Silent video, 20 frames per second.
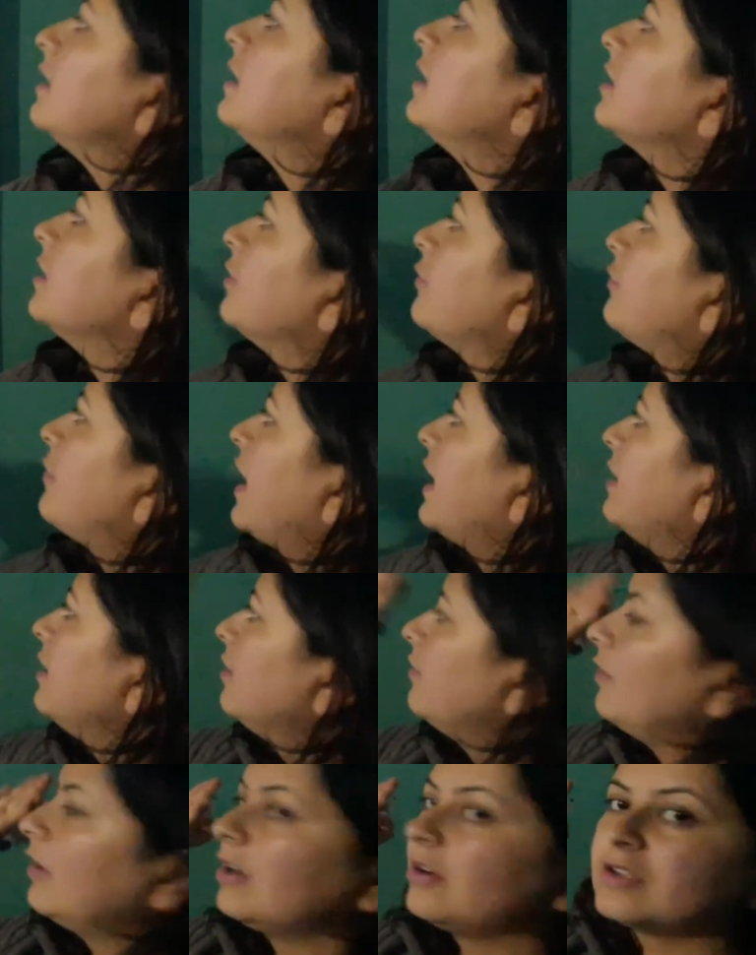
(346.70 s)
the
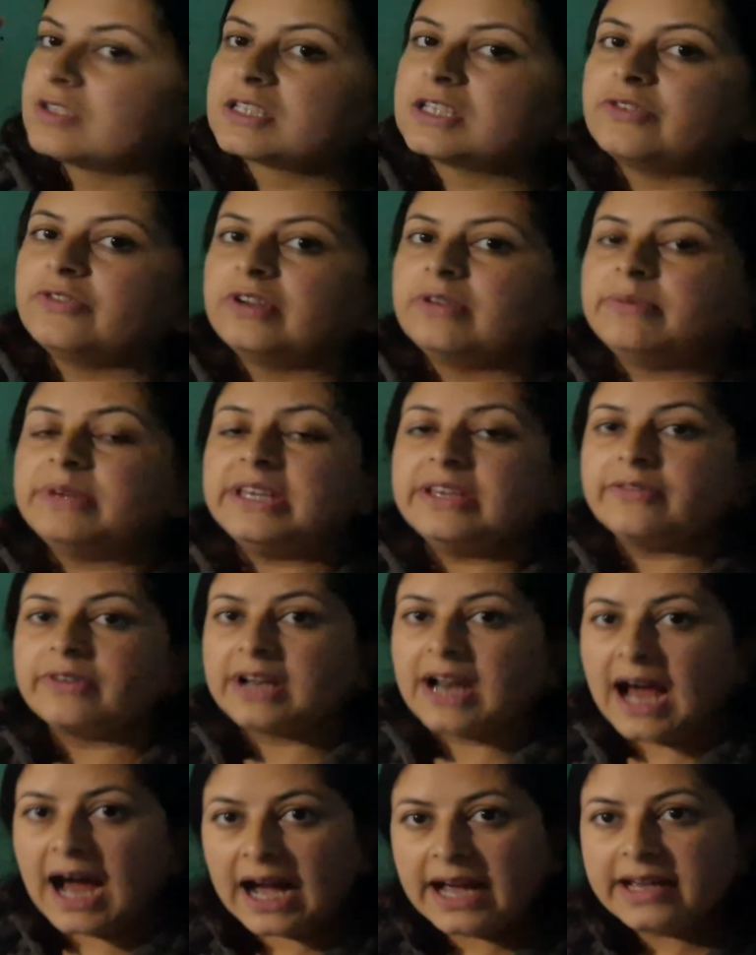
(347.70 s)
final velocity will be
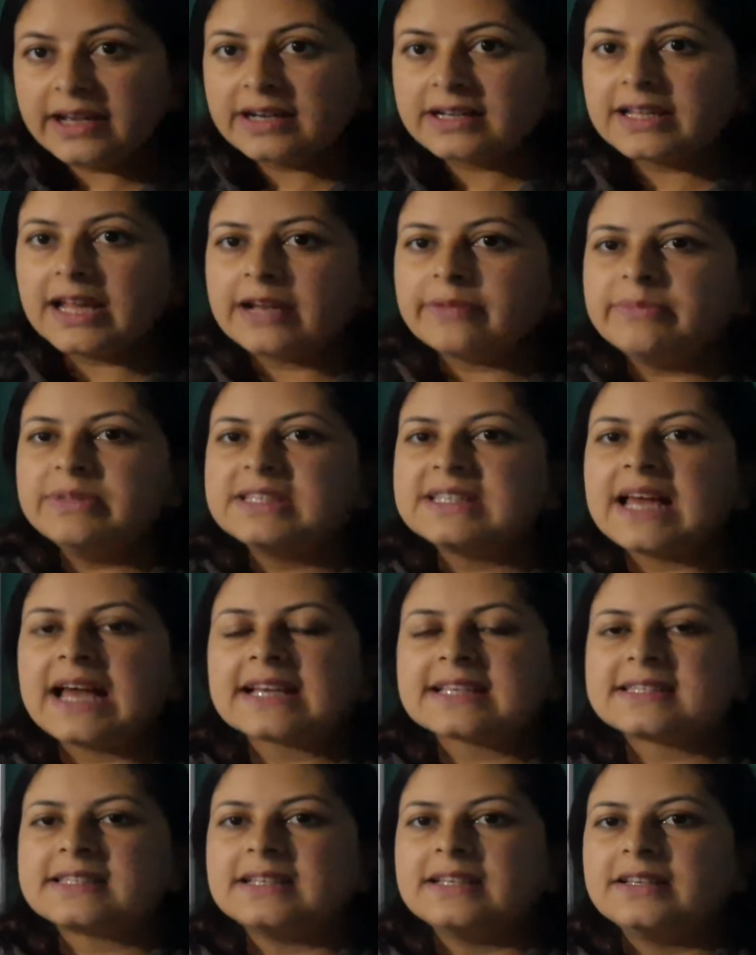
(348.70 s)
even higher. That means
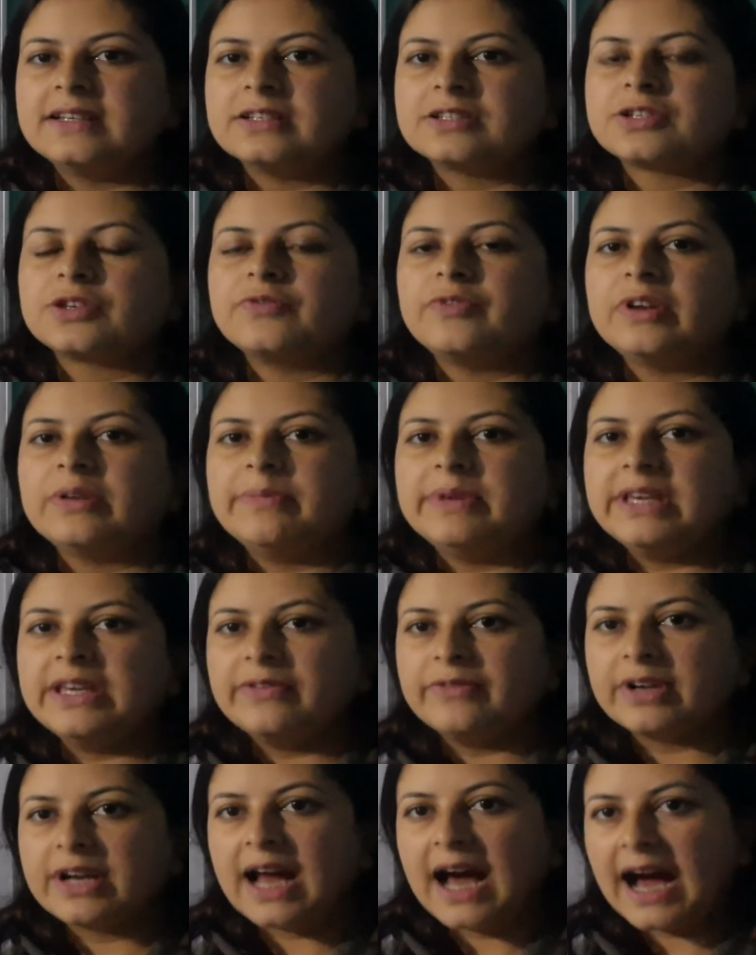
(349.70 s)
acceleration will be
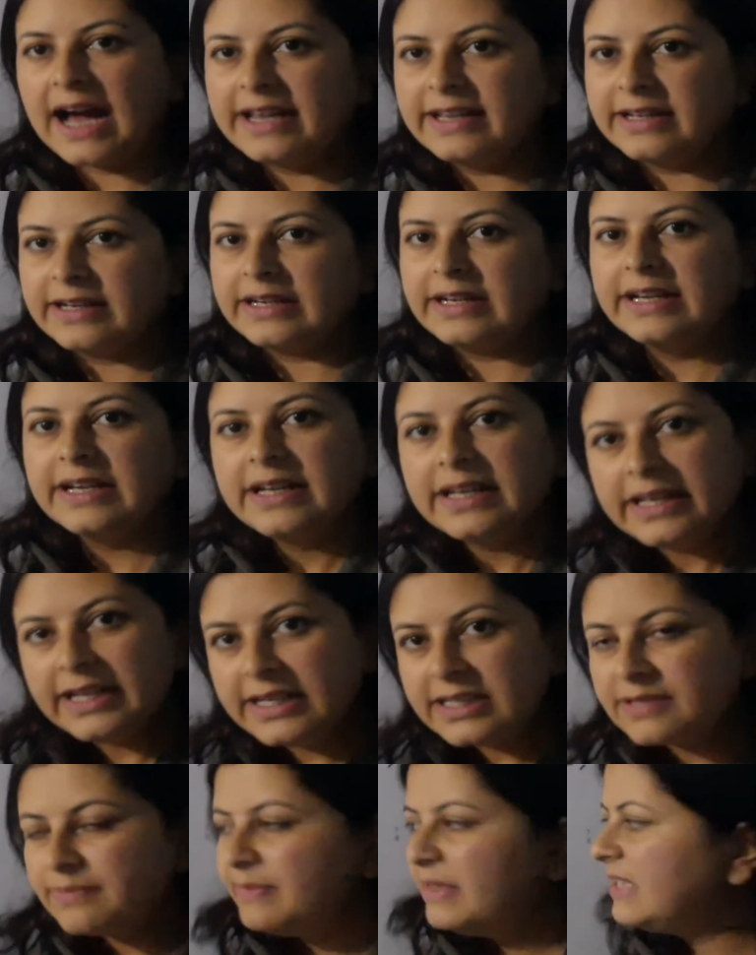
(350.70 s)
even higher.
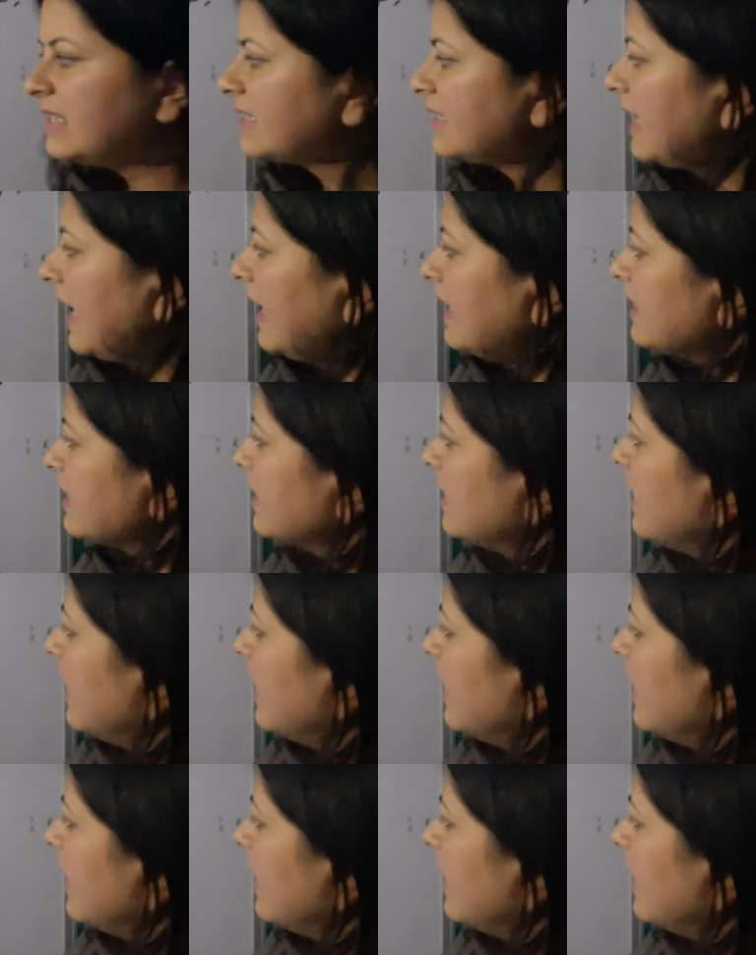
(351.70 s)
It means that